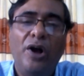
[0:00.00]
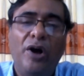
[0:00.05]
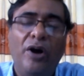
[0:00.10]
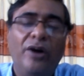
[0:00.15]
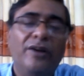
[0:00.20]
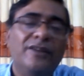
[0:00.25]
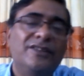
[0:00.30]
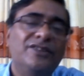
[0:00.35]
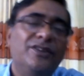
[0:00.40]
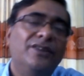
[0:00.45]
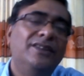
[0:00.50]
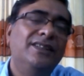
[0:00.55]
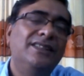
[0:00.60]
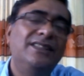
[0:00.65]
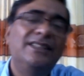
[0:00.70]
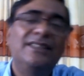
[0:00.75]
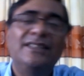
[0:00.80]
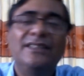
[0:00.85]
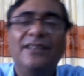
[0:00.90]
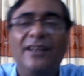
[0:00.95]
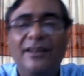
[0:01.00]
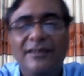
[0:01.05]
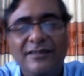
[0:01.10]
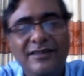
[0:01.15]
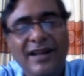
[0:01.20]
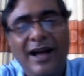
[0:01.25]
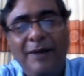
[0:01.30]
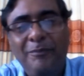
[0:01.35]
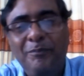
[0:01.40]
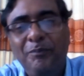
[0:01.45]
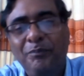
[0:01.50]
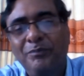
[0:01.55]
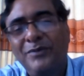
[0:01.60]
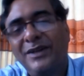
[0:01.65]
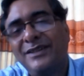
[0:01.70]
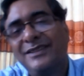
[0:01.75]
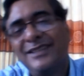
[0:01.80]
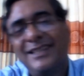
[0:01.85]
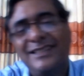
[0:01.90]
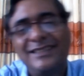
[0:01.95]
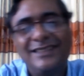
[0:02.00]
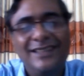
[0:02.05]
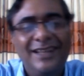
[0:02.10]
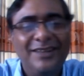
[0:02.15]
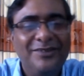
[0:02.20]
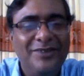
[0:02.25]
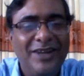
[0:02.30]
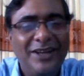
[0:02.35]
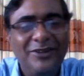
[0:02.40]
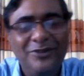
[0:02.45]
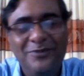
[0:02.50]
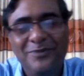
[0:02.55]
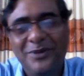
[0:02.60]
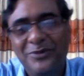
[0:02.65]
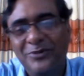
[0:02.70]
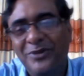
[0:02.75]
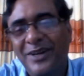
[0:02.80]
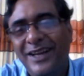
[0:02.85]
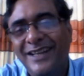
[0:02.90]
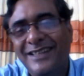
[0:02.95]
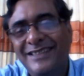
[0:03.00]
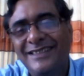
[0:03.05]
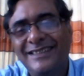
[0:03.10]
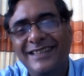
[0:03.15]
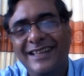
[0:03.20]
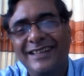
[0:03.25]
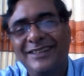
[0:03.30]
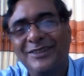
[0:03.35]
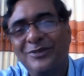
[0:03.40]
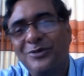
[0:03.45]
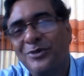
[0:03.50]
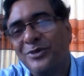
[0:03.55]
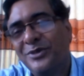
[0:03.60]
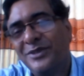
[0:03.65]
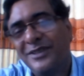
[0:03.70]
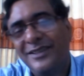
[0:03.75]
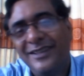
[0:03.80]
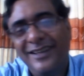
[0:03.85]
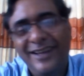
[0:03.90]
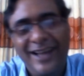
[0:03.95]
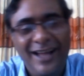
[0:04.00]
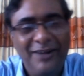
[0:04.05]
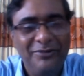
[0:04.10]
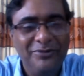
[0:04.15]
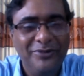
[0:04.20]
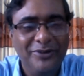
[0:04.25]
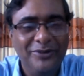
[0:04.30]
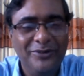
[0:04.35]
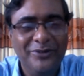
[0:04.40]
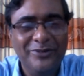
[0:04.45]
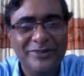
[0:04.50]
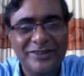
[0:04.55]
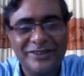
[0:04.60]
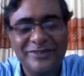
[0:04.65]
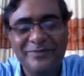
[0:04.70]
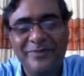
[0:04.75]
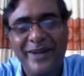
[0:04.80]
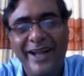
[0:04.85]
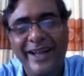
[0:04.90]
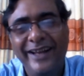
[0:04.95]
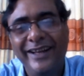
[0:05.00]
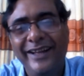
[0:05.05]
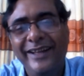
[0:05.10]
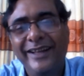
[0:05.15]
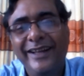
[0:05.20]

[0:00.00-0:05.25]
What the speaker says: So this is tough, but just try to memorize and don't laugh or don't smile.